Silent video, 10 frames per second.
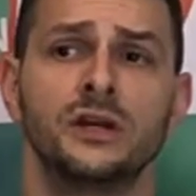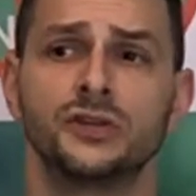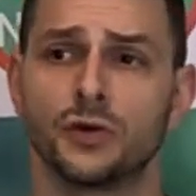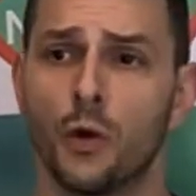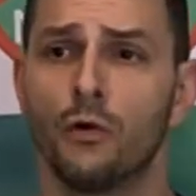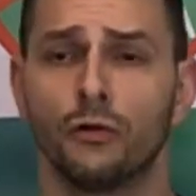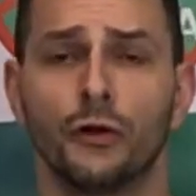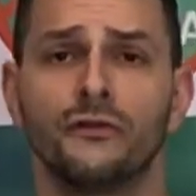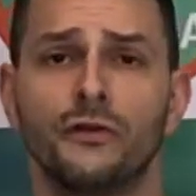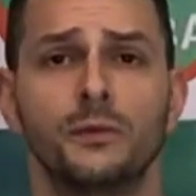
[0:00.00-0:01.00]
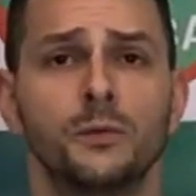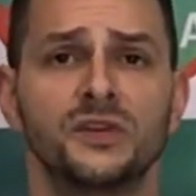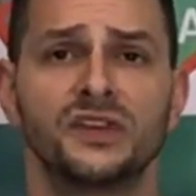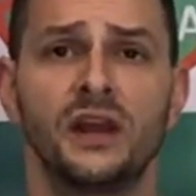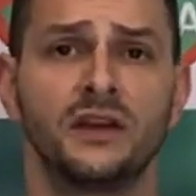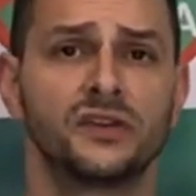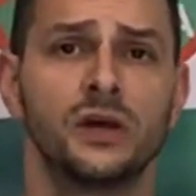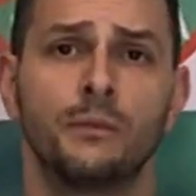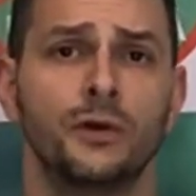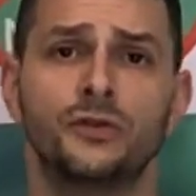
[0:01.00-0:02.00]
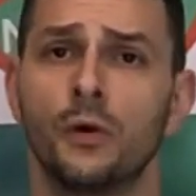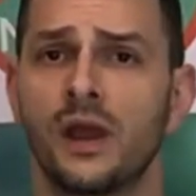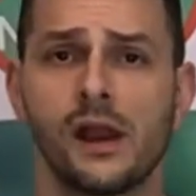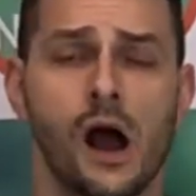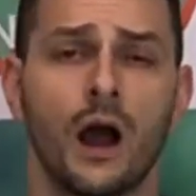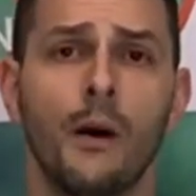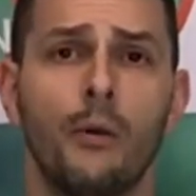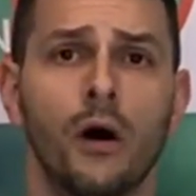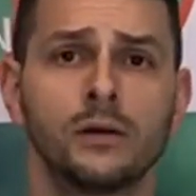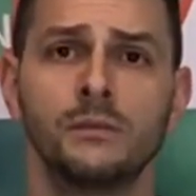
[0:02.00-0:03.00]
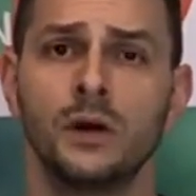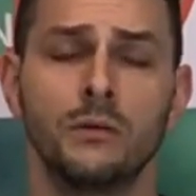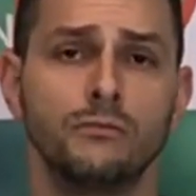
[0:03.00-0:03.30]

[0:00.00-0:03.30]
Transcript: So learn from your mistakes, but don't get hung up on them.